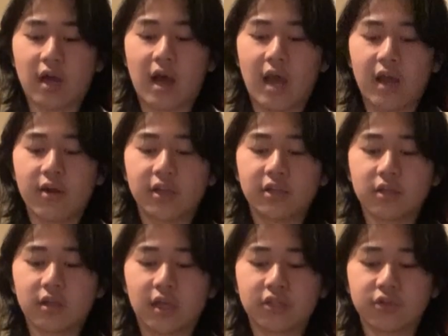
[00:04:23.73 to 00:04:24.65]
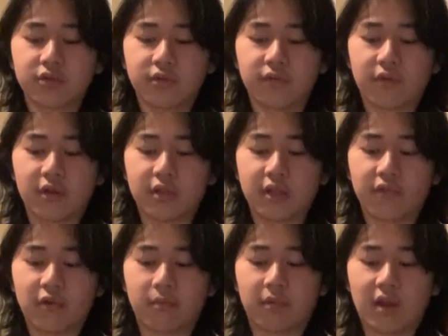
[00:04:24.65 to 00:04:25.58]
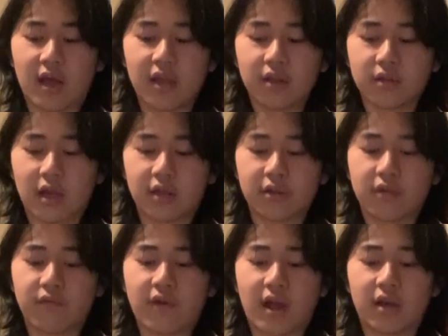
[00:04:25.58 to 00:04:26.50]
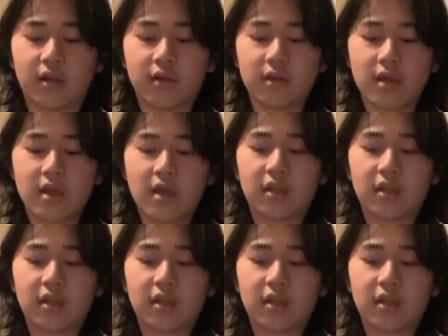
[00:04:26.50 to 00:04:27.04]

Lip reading: Higher Education University of Applied Science Nevada,